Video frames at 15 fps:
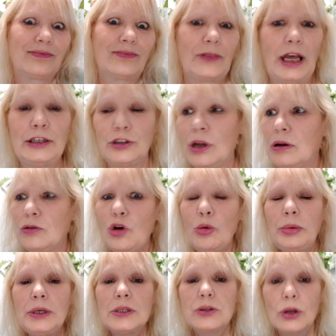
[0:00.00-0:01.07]
and
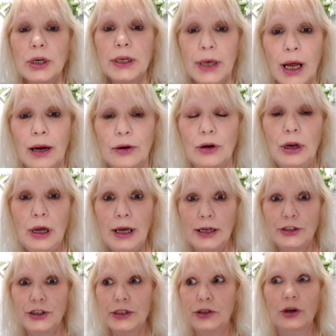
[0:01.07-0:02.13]
nobody's looking at her, and
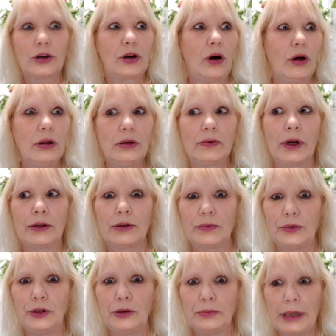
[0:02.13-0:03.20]
she's looking all around the
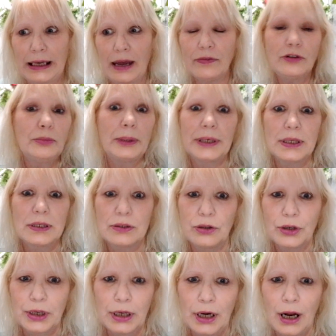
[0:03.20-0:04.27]
room like everybody's
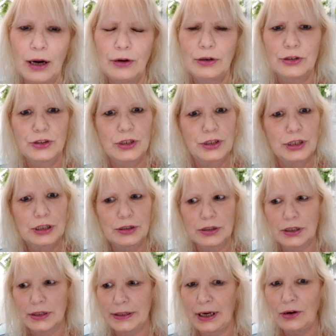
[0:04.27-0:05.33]
looking at her, and she's just
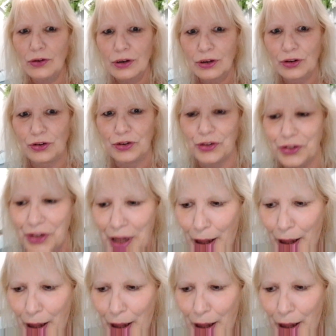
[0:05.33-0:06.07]
hysterical.